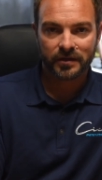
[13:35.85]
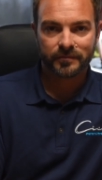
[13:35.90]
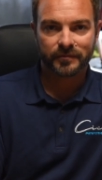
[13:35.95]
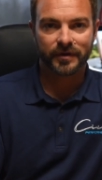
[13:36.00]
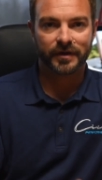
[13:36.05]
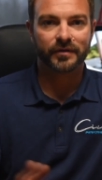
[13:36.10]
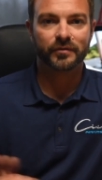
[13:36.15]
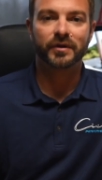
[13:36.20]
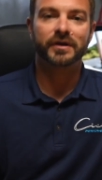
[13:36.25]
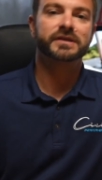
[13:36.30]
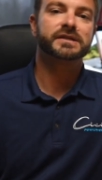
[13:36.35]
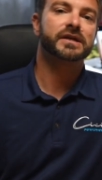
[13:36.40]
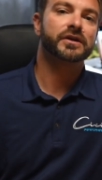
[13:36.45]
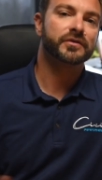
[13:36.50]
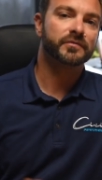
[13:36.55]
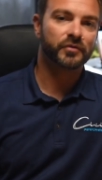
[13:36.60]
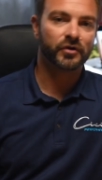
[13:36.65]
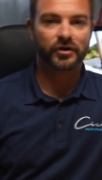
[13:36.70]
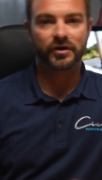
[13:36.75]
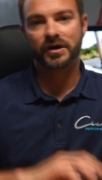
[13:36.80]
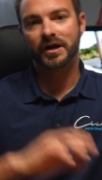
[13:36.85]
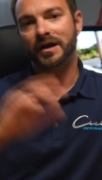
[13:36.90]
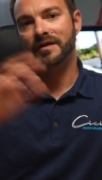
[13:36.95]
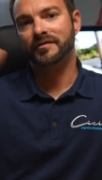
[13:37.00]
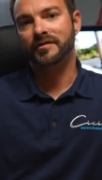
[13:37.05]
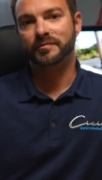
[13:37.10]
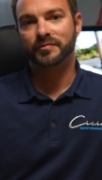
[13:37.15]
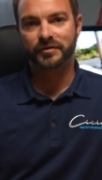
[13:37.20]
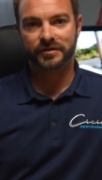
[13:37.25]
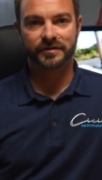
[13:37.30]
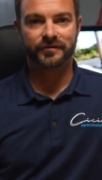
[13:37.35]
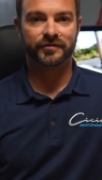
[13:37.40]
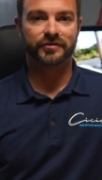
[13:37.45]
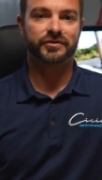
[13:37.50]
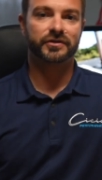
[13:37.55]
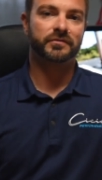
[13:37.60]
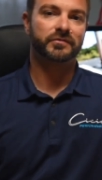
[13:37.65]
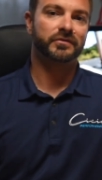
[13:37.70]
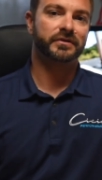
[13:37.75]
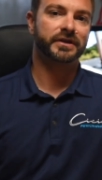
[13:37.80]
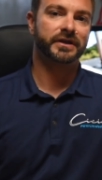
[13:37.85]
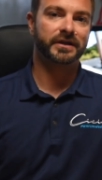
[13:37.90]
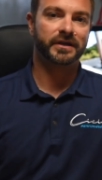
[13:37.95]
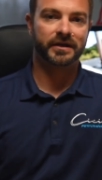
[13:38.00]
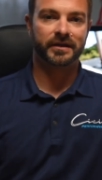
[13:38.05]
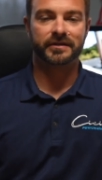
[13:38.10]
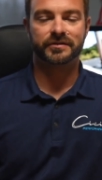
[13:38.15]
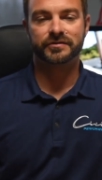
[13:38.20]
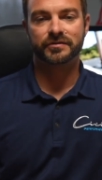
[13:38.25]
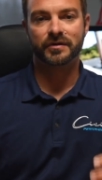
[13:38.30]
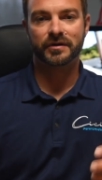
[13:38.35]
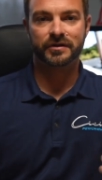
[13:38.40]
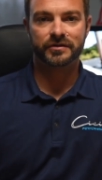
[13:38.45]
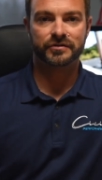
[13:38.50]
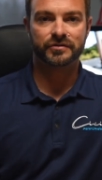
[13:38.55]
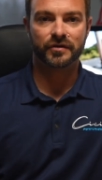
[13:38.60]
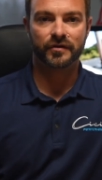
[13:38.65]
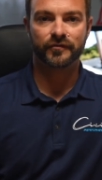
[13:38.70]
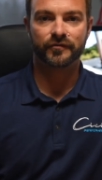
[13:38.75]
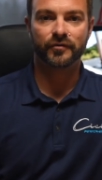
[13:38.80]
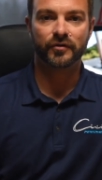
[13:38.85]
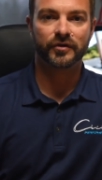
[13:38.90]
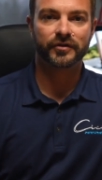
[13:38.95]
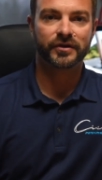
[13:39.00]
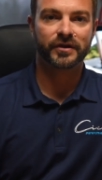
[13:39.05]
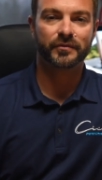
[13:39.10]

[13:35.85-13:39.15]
But I didn't want to tear the motor out of it, put different turbo kit on it, so on and so forth.